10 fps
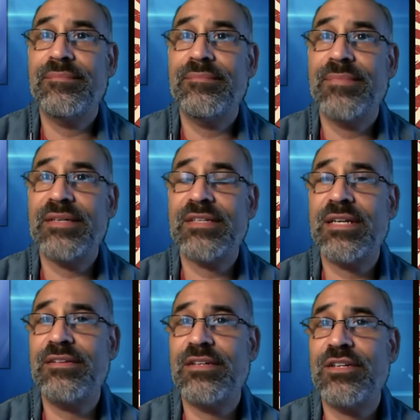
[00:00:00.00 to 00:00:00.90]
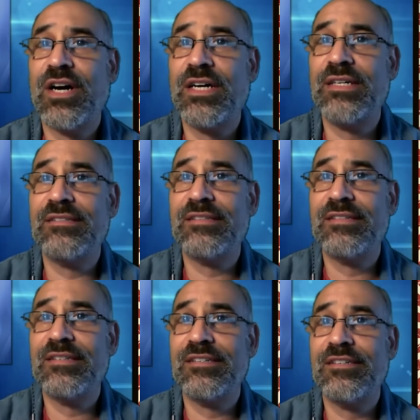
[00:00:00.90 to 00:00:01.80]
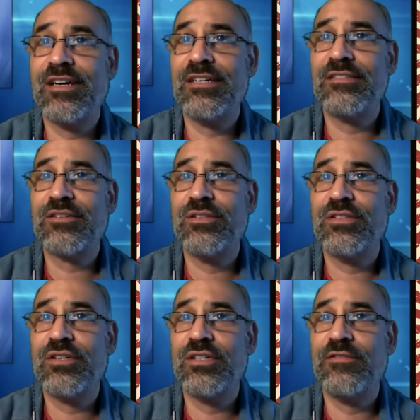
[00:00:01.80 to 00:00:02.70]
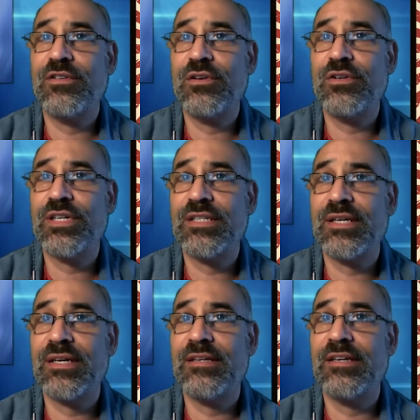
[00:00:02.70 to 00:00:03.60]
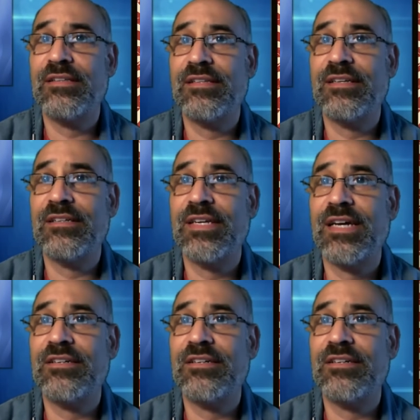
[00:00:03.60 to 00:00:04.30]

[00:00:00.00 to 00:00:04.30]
Basically, they're not as concerned. If you look at the